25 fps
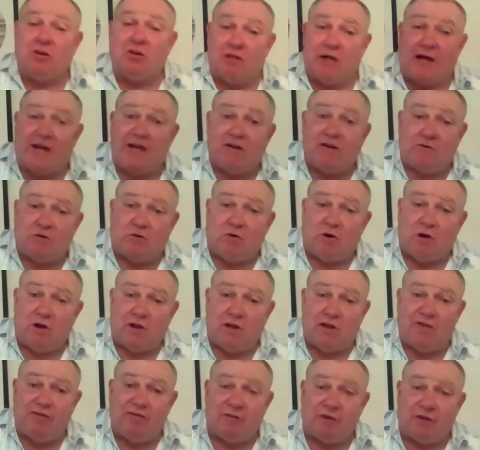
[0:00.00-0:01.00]
do that quite
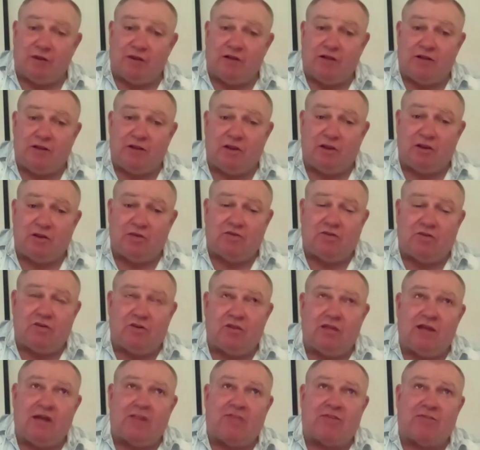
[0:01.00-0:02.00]
easily. You can do
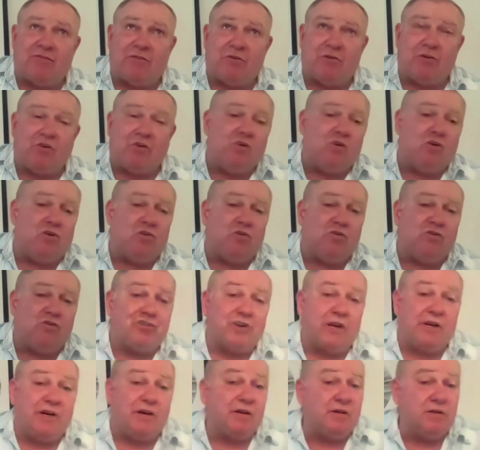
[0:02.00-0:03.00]
that through a Google
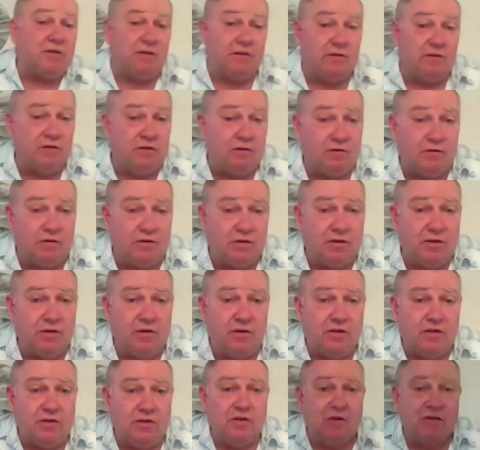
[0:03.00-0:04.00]
Sheet.
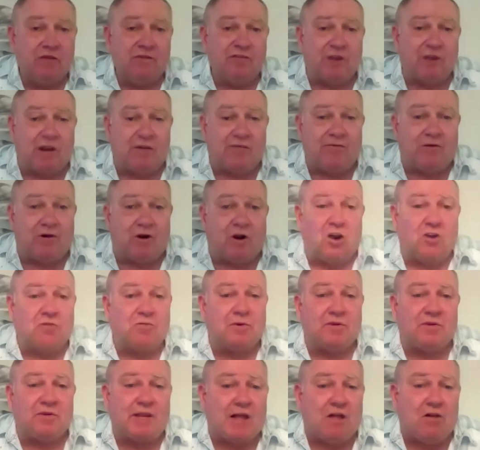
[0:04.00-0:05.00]
So for
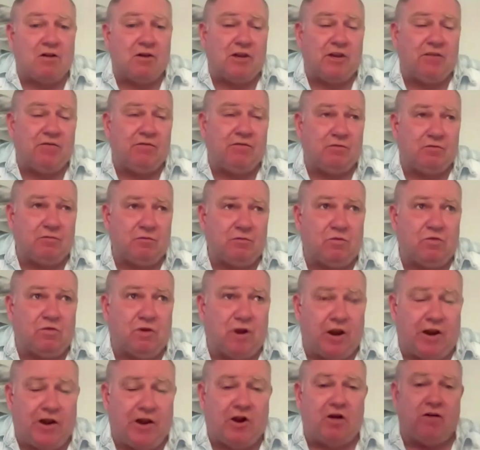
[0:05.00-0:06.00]
hospitality,
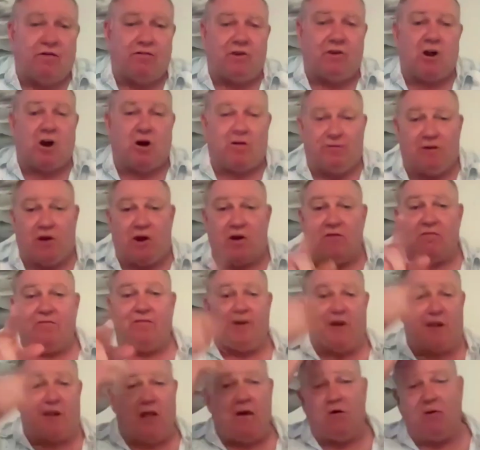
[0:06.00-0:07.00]
and I've got a
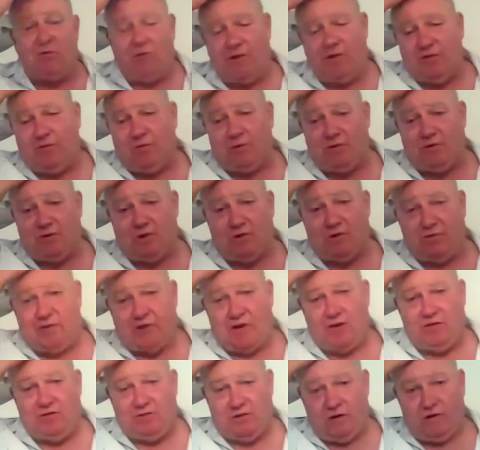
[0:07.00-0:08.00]
video on this which I'll
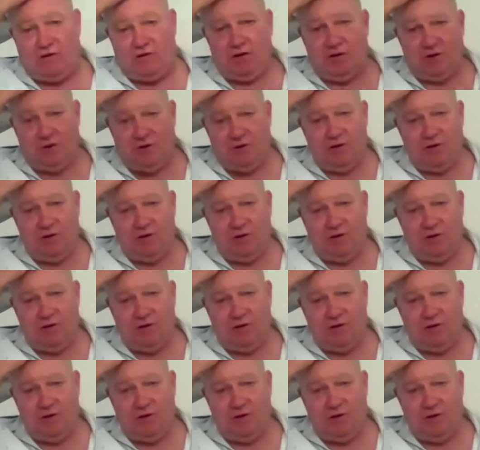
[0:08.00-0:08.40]
send you.